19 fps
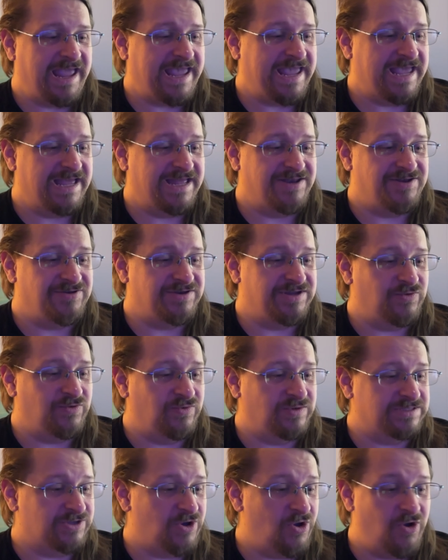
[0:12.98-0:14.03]
and it
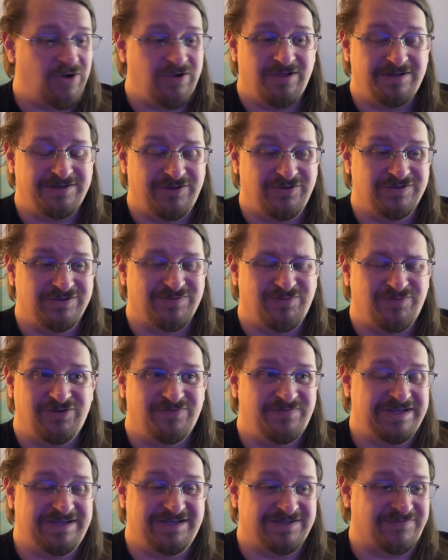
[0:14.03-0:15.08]
was all unusable
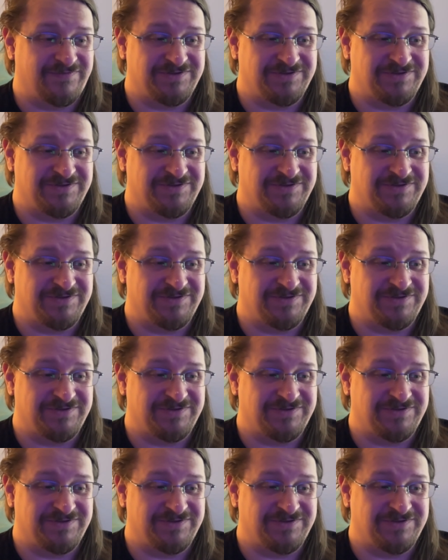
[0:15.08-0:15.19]
because